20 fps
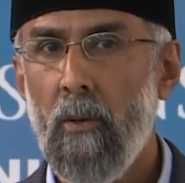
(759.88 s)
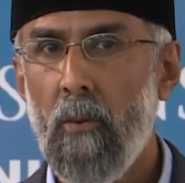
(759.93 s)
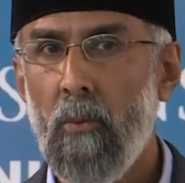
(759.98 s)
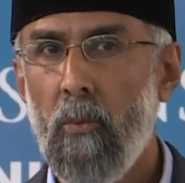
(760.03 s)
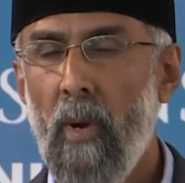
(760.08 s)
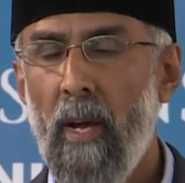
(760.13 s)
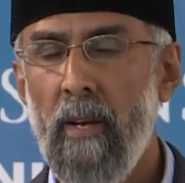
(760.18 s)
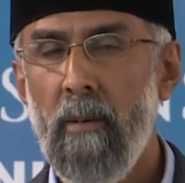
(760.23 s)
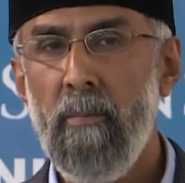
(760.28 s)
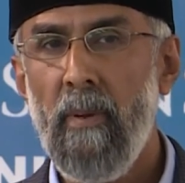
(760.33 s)

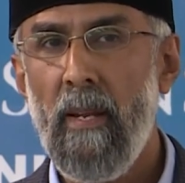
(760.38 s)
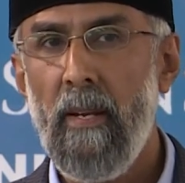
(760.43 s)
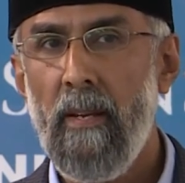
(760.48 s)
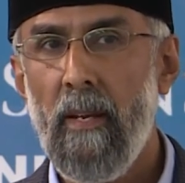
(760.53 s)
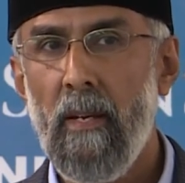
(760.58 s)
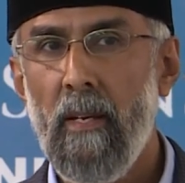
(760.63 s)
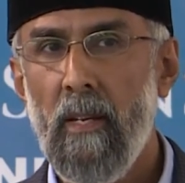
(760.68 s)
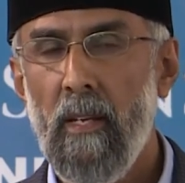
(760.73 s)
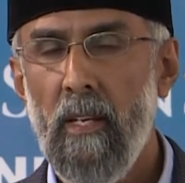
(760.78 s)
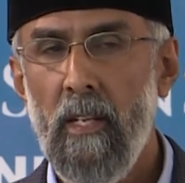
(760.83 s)
1
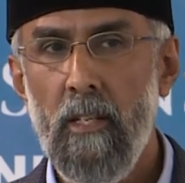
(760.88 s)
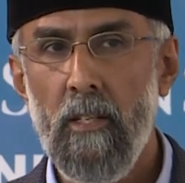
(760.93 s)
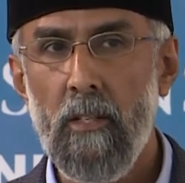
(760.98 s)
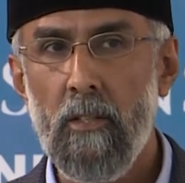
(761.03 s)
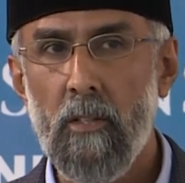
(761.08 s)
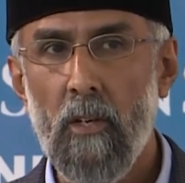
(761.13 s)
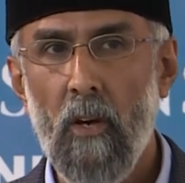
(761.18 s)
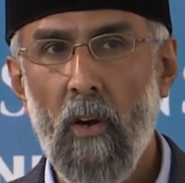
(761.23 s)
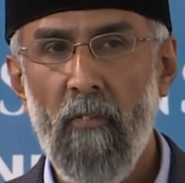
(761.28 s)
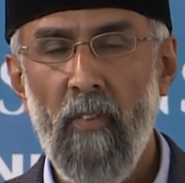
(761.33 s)
billion
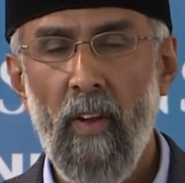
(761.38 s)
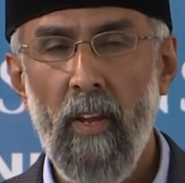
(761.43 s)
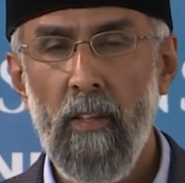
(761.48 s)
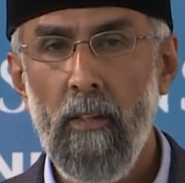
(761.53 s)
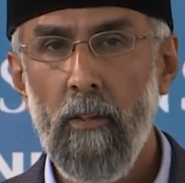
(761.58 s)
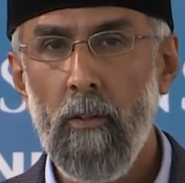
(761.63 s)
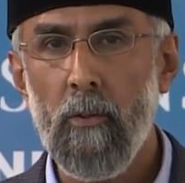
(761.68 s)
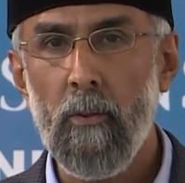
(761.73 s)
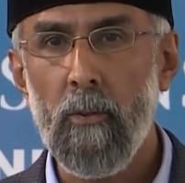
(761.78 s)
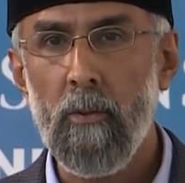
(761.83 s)
each of
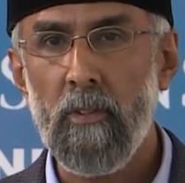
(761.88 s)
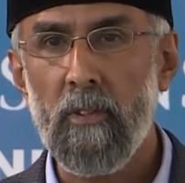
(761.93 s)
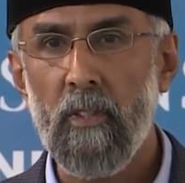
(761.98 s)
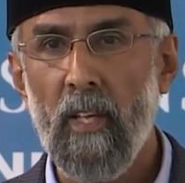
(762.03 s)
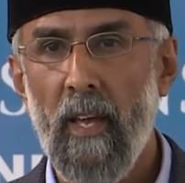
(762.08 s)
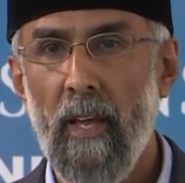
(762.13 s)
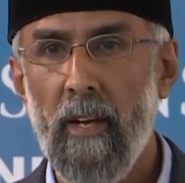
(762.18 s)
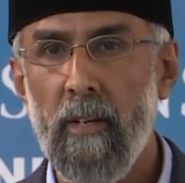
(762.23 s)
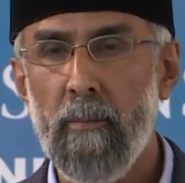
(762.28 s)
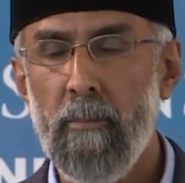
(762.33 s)
Hindus
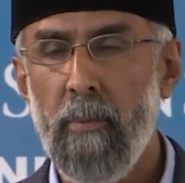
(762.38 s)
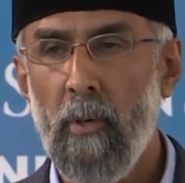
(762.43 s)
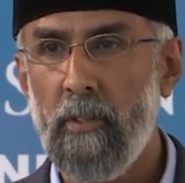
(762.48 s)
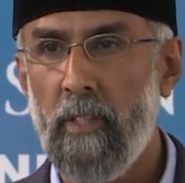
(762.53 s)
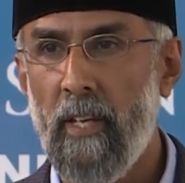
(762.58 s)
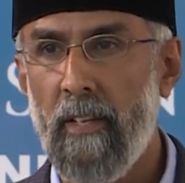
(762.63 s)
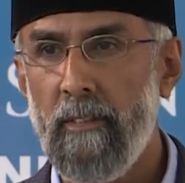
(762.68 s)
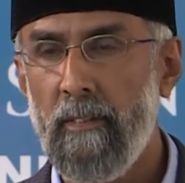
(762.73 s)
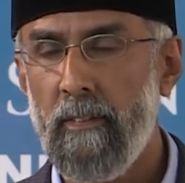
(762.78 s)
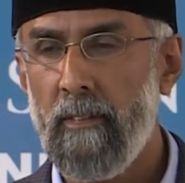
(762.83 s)
and
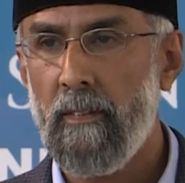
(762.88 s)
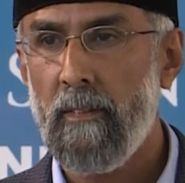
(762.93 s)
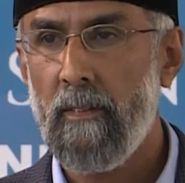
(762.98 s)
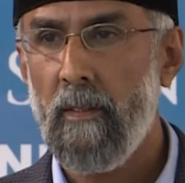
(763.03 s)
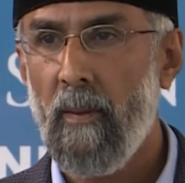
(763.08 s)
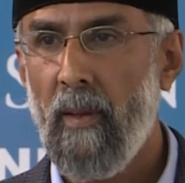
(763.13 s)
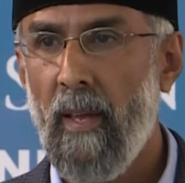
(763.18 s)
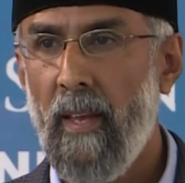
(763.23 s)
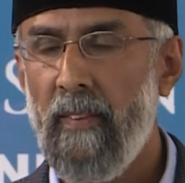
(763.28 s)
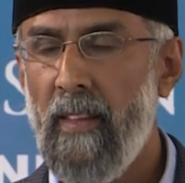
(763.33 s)
Buddhists,
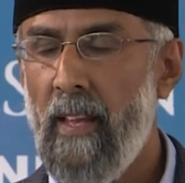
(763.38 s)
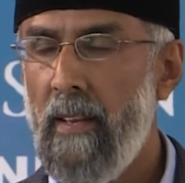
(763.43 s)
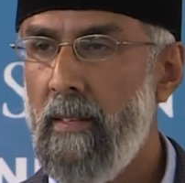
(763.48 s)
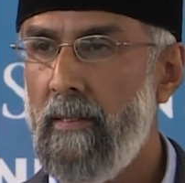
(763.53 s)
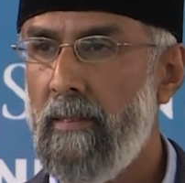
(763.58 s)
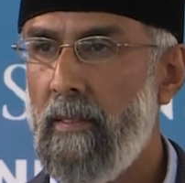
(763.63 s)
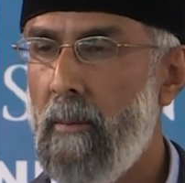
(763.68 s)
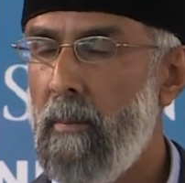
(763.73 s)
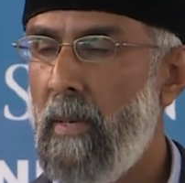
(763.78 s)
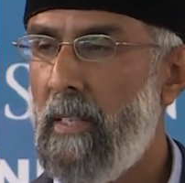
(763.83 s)
and then
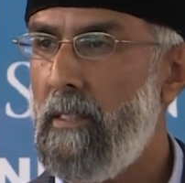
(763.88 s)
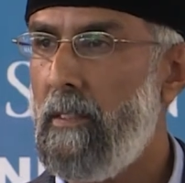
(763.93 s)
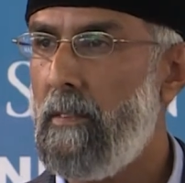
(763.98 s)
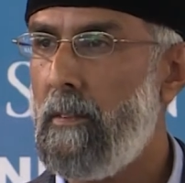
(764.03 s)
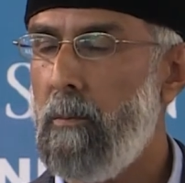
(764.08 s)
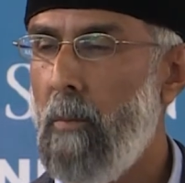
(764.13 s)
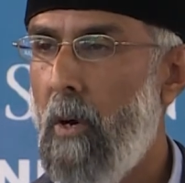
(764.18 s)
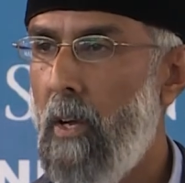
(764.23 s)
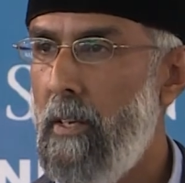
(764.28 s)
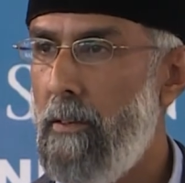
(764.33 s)
some other
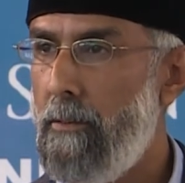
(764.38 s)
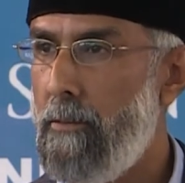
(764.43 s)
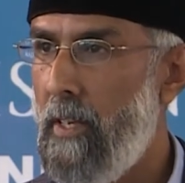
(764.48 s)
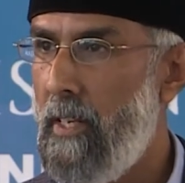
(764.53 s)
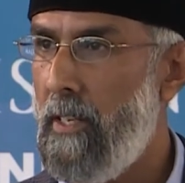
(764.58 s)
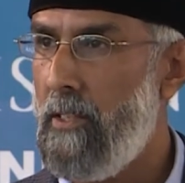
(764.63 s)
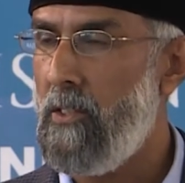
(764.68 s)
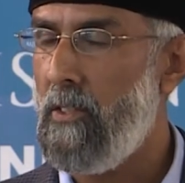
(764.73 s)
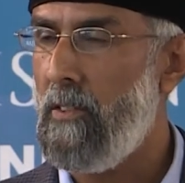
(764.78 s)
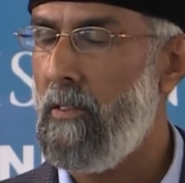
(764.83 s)
smaller
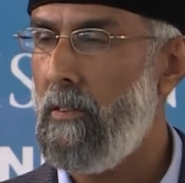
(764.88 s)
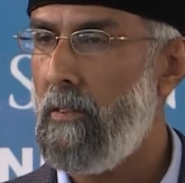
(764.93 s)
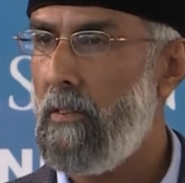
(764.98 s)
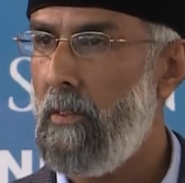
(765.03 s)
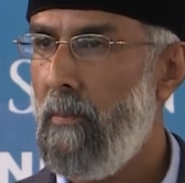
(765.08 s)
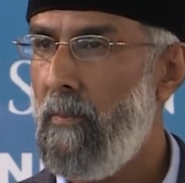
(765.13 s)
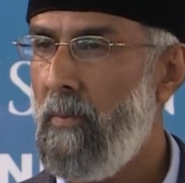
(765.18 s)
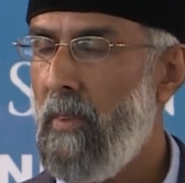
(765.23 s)
religions.